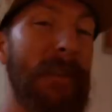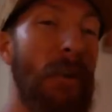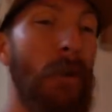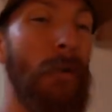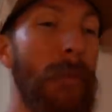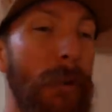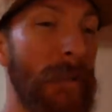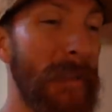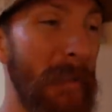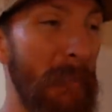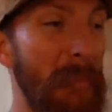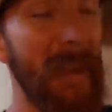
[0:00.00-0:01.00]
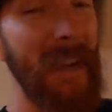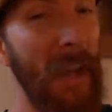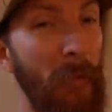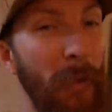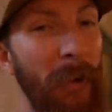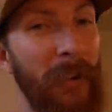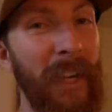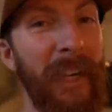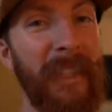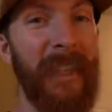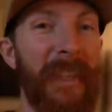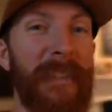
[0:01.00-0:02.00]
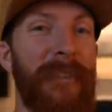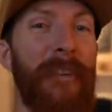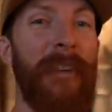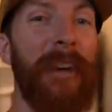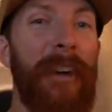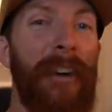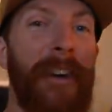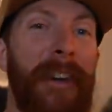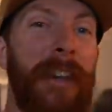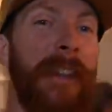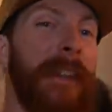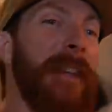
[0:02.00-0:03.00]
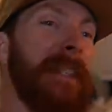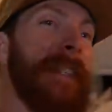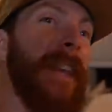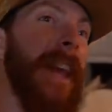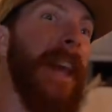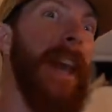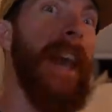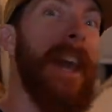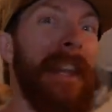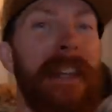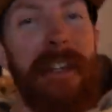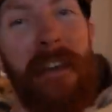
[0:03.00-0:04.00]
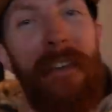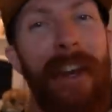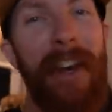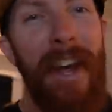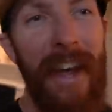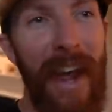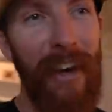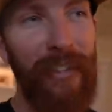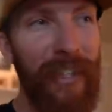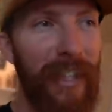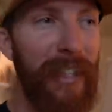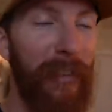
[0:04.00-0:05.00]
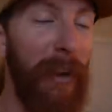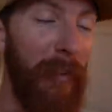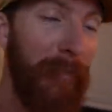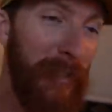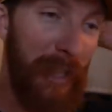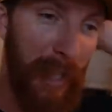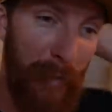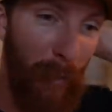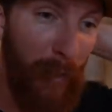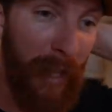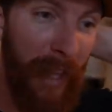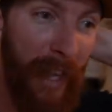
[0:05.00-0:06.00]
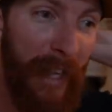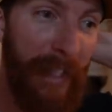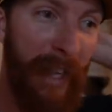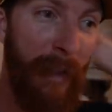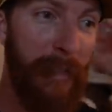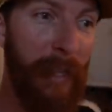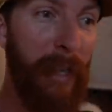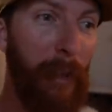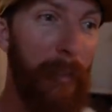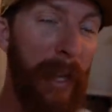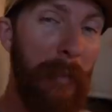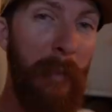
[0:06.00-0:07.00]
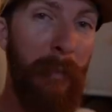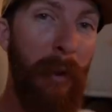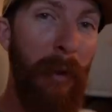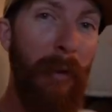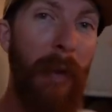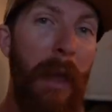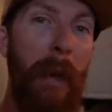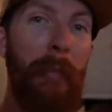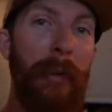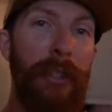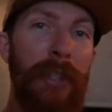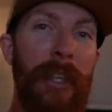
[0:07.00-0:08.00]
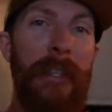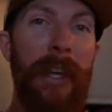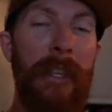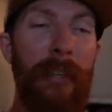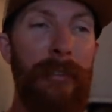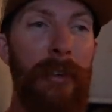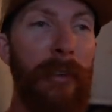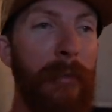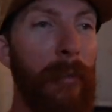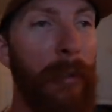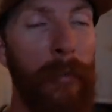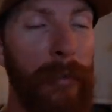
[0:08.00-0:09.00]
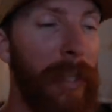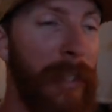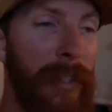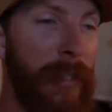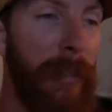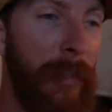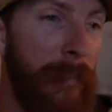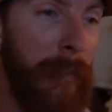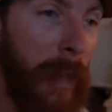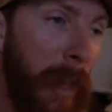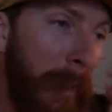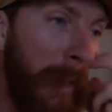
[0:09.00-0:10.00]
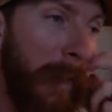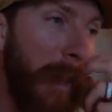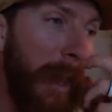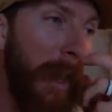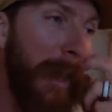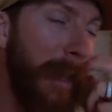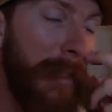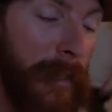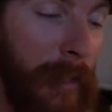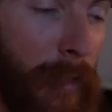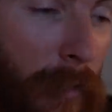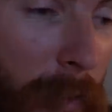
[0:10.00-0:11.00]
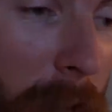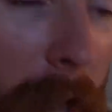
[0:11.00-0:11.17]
It's almost midnight. We are needing to get started on this edit. Devin and I actually need to go out fishing in the morning. And like I said, I was going to go pick up the boat, but she had taken the truck to work, which I just totally forgot about. So